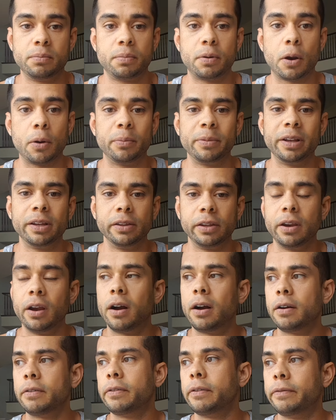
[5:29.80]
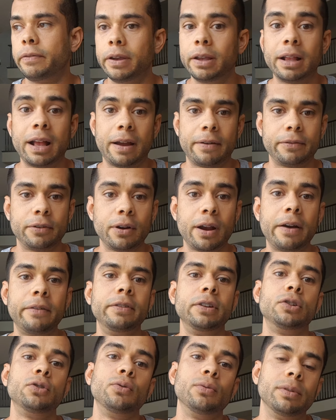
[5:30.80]
permanently off of it after
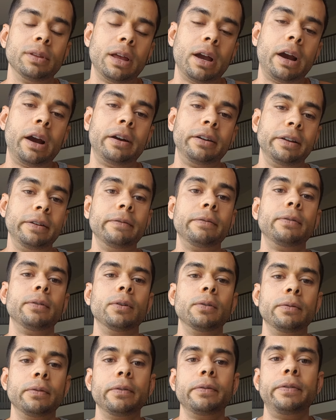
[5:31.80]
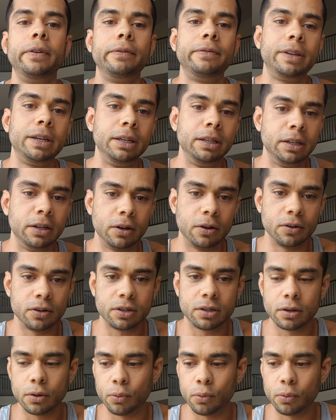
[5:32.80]
having to rely on it for over 15 years,